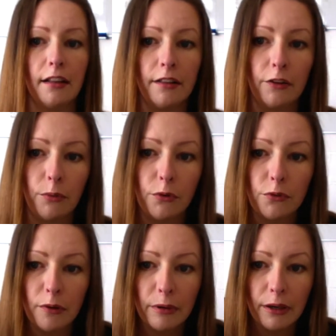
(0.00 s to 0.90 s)
This was
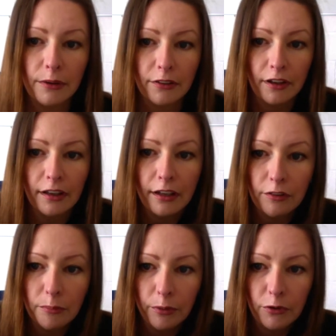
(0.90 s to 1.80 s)
also my own design. It's
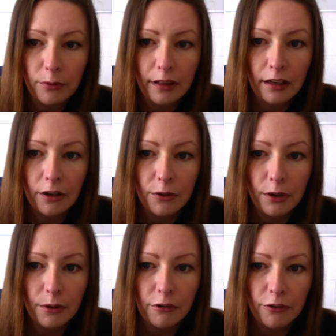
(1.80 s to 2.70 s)
embossed with our
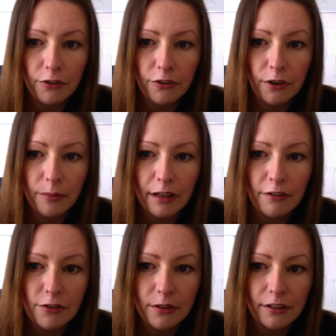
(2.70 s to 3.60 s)
logo across the top there,
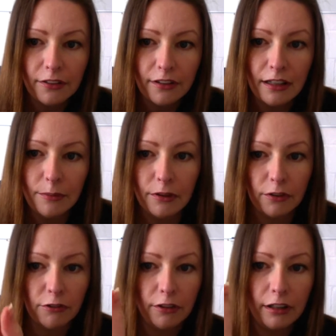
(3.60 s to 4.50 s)
as you can see, which
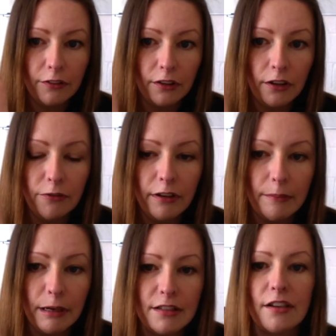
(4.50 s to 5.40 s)
gives a lovely
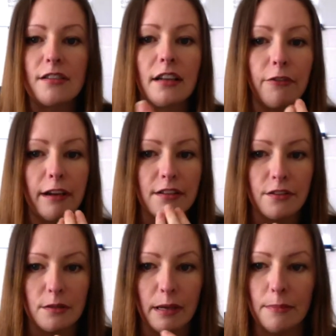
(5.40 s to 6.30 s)
massaging effect
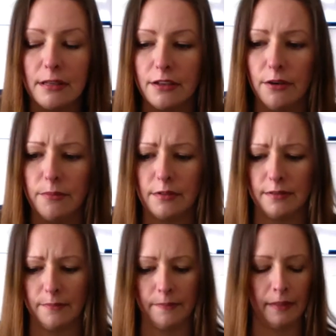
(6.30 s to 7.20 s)
onto baby's gums.
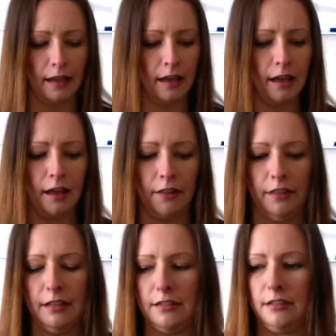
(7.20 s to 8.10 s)

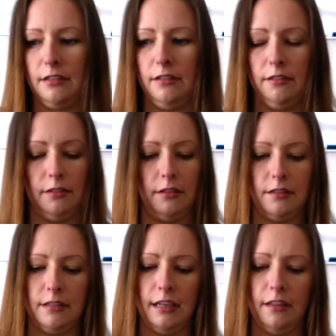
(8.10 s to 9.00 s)
This
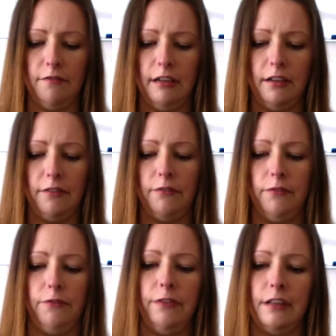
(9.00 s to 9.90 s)
teething ring
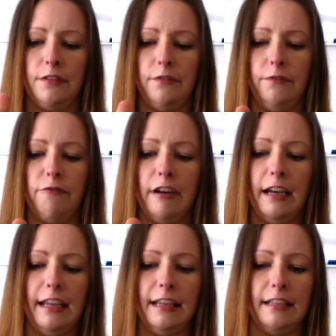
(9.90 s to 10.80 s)
fits
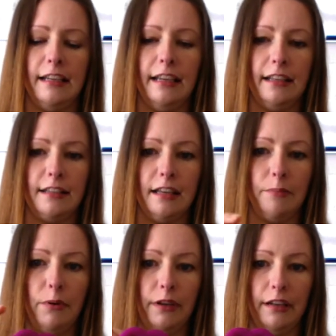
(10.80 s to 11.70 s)
really easily into that
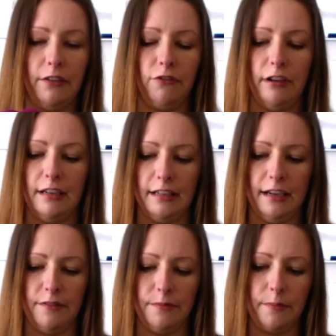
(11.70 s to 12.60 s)
pocket, straight
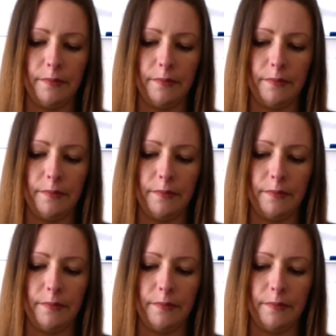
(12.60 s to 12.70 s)
down.